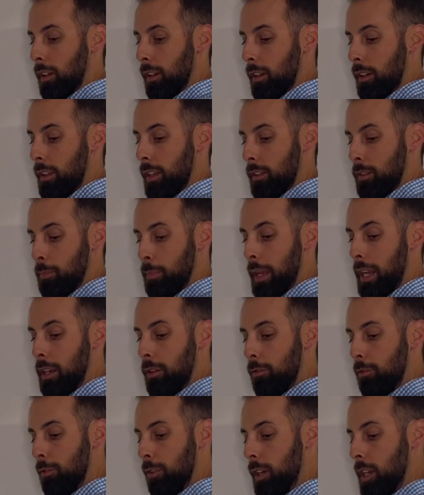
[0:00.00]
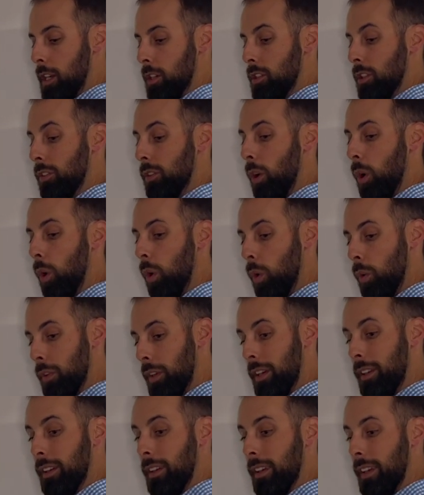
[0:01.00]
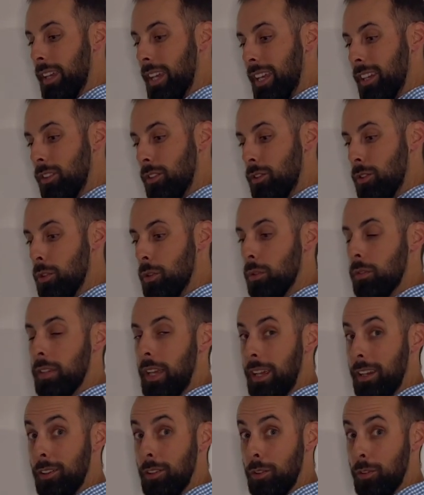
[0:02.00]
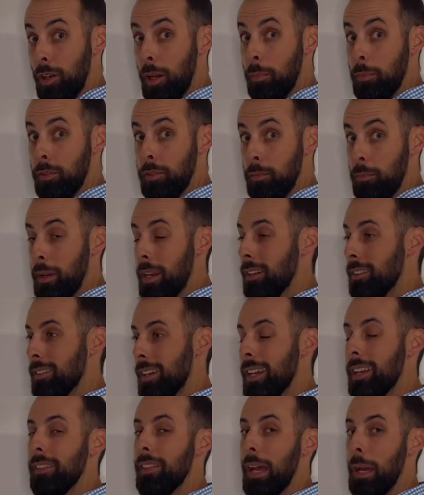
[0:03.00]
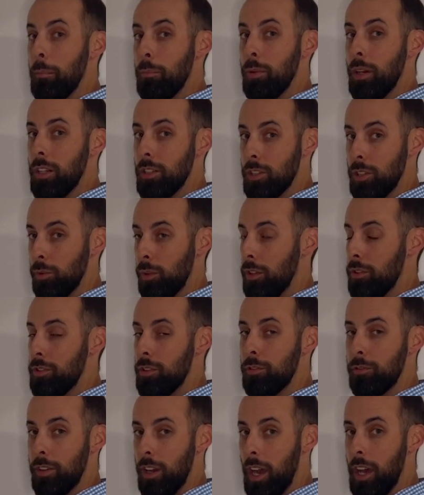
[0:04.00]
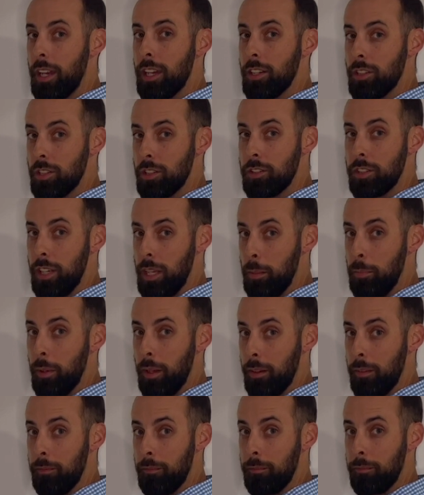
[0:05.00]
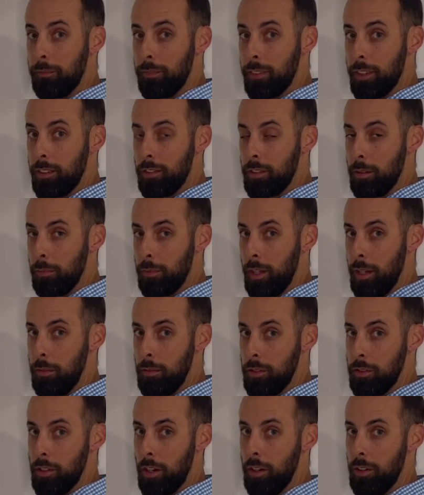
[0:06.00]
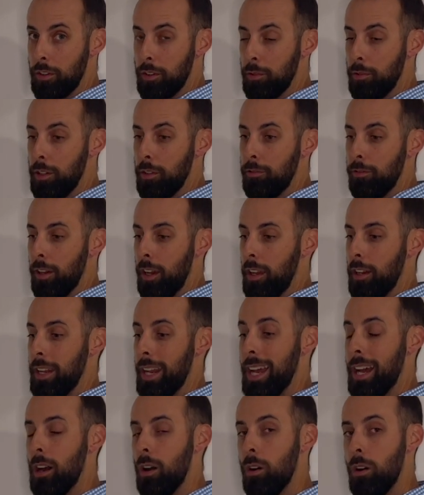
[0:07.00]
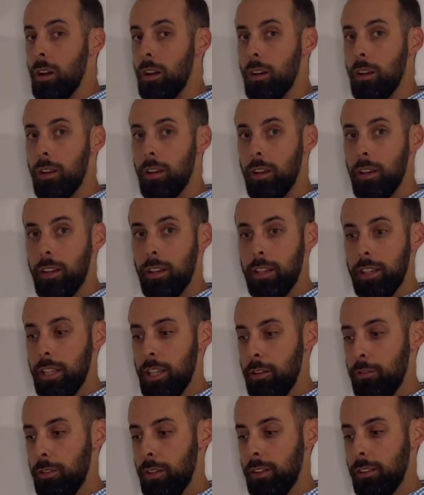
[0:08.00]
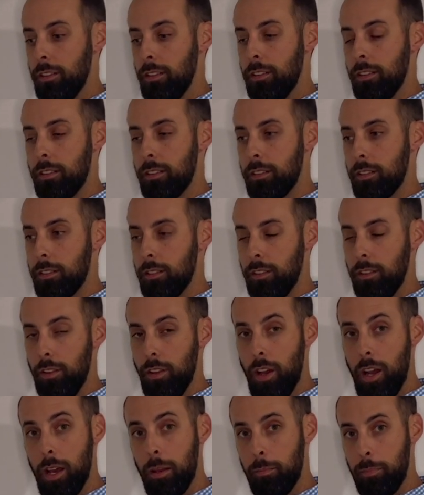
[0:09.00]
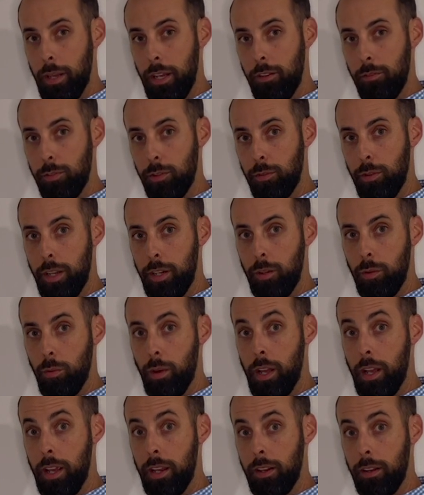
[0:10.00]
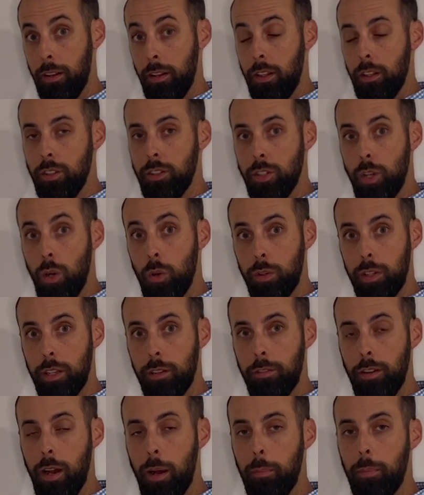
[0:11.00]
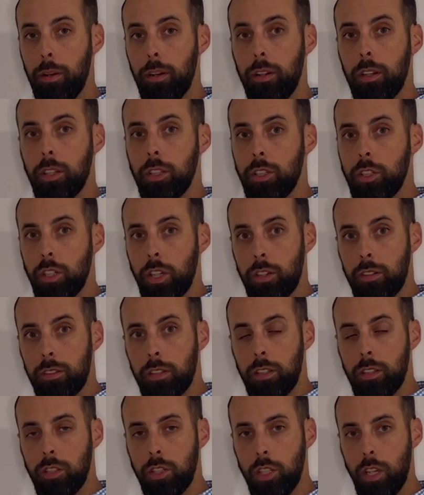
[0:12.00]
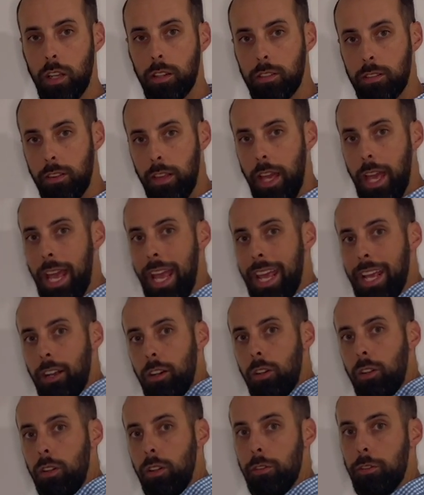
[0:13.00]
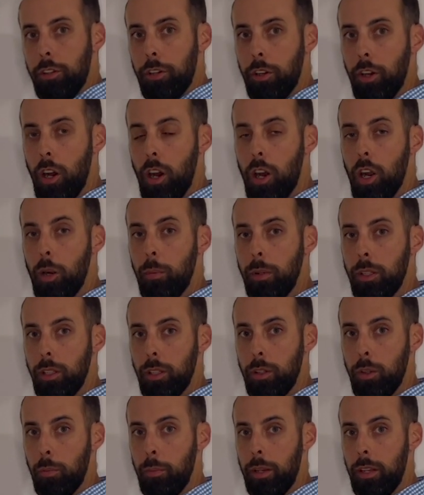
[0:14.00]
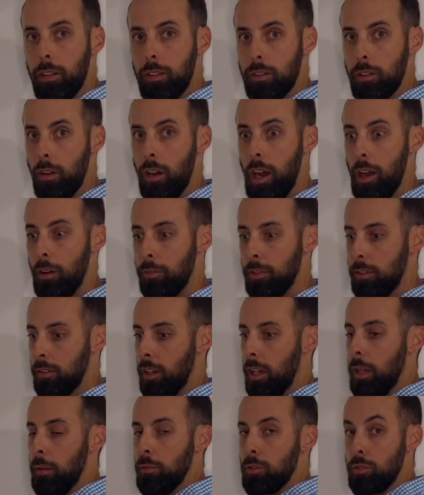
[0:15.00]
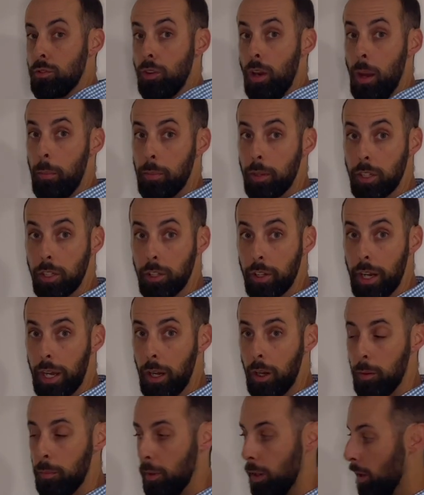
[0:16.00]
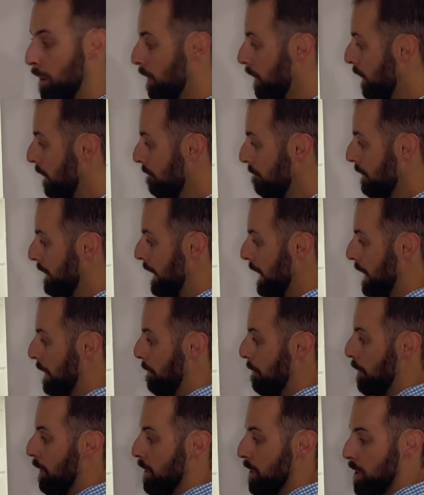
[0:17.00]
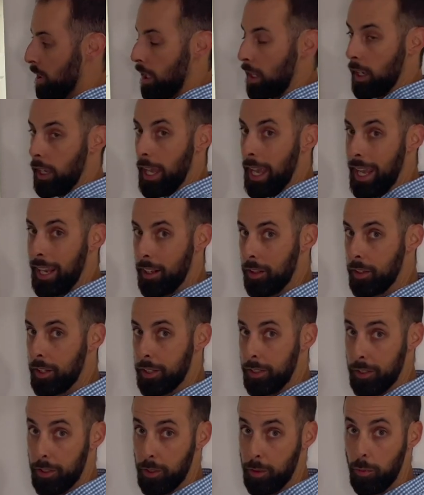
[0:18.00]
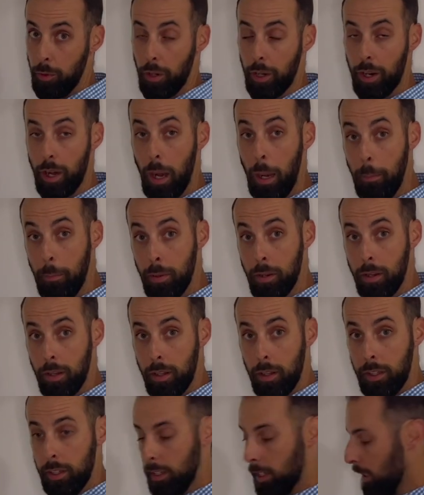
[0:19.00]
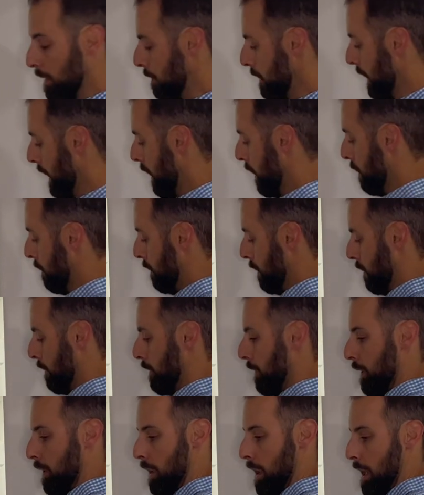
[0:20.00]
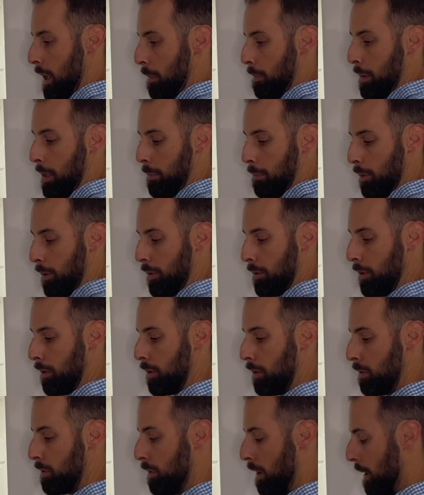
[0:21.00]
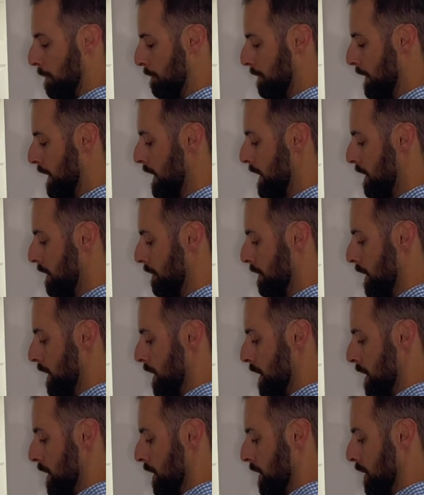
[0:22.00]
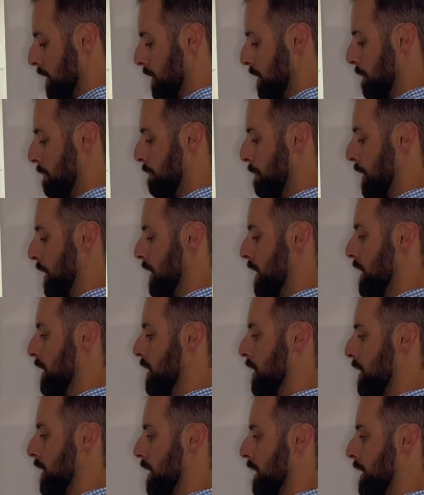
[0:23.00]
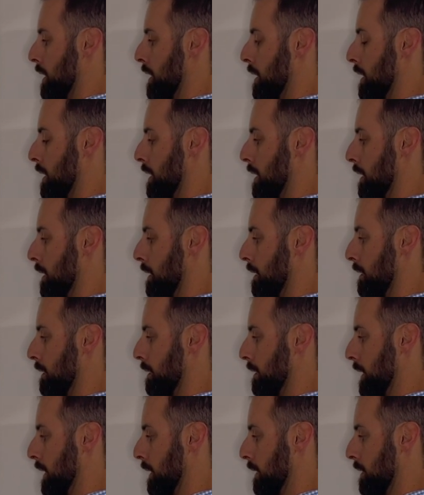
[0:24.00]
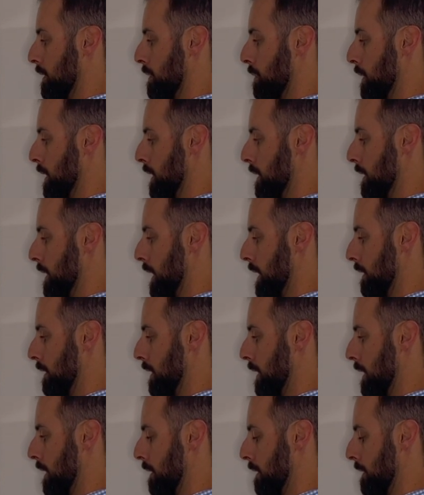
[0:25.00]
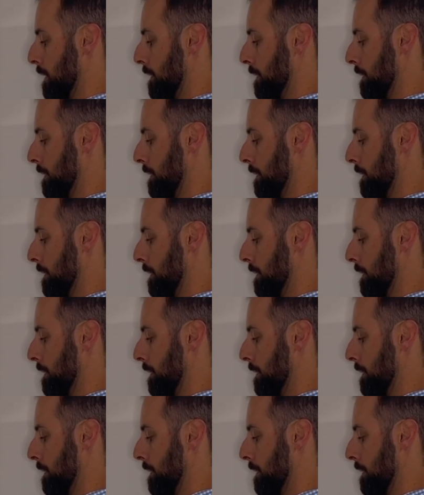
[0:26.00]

that's pain-free, just hold it and do 10 grips. Maintain that pressure. Once you've got it, just keep it. Sometimes it's hard to refine. Now, if it's not painful right away, don't give up. Just adjust the angle of your arm a little bit. So oftentimes dropping your elbow and pushing, angling a little more up can be helpful for a lot of people. So you drop down, you push, and squeeze that towel.